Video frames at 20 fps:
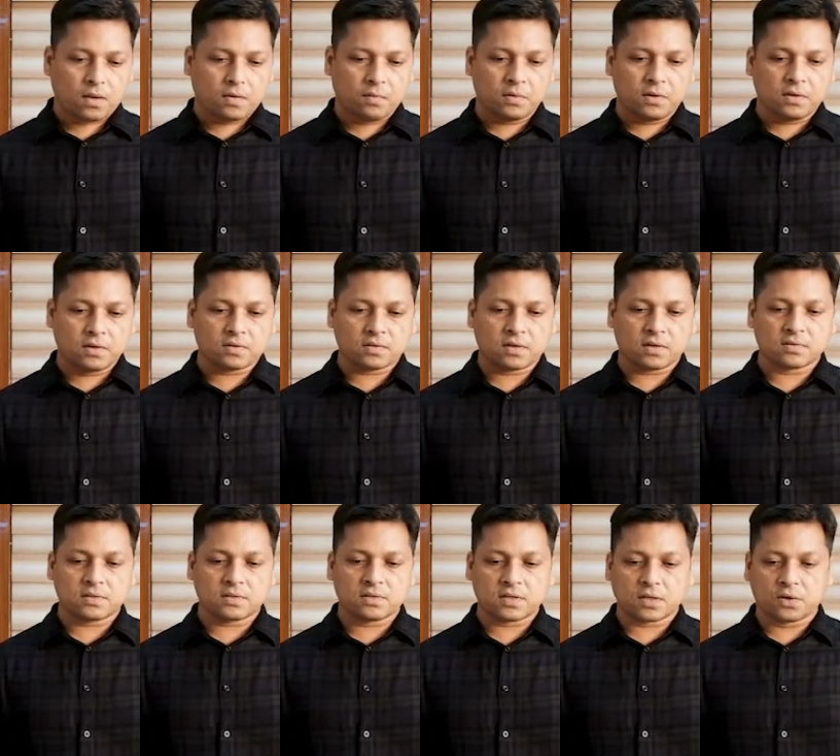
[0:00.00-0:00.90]
We
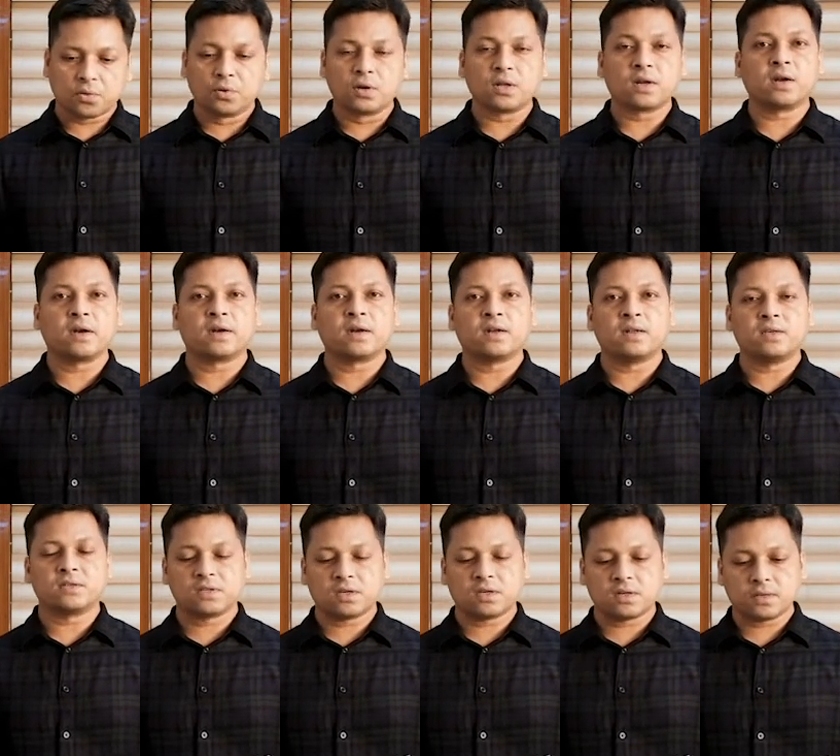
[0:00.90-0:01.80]
discuss the security-related
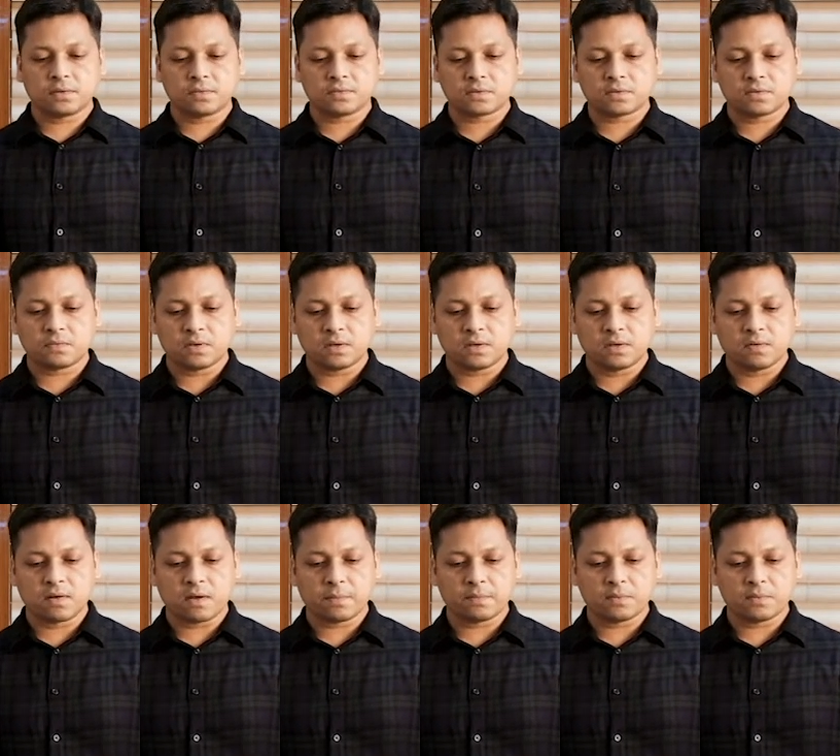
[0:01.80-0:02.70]
initiatives. We
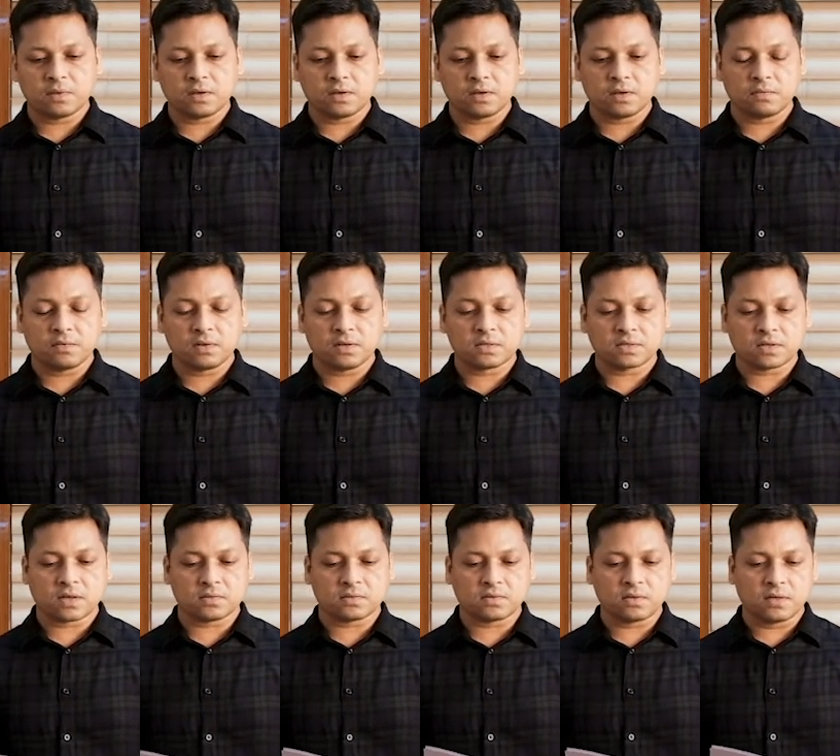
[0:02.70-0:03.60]

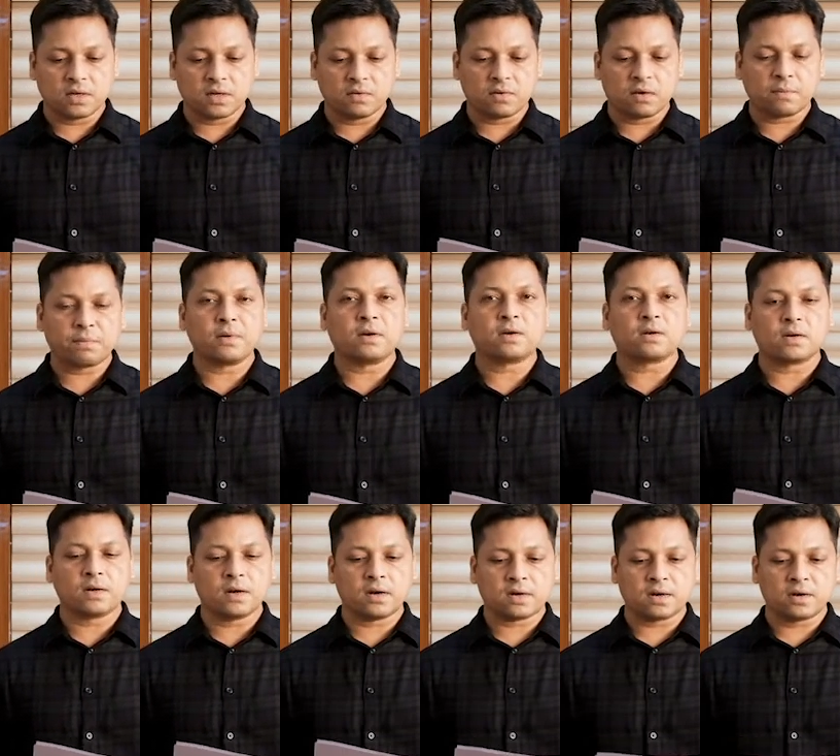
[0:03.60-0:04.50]
discuss the
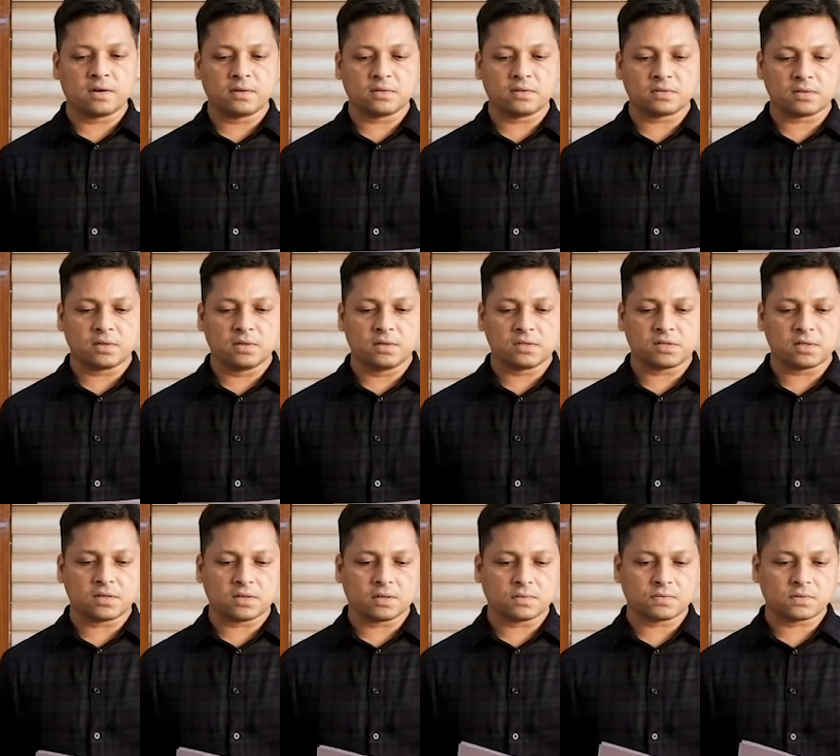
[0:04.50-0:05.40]
development-related
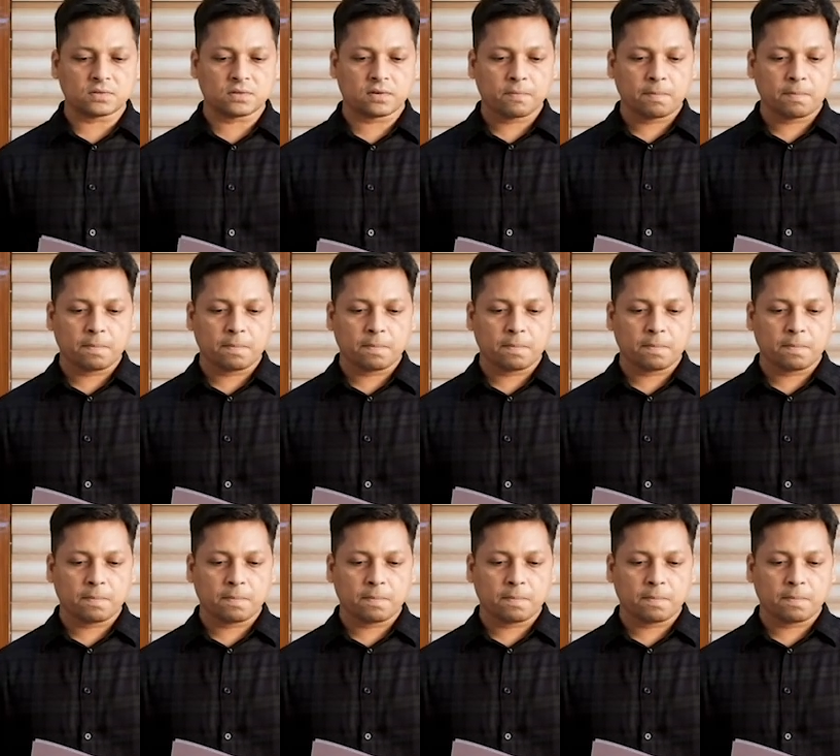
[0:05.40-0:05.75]
initiatives.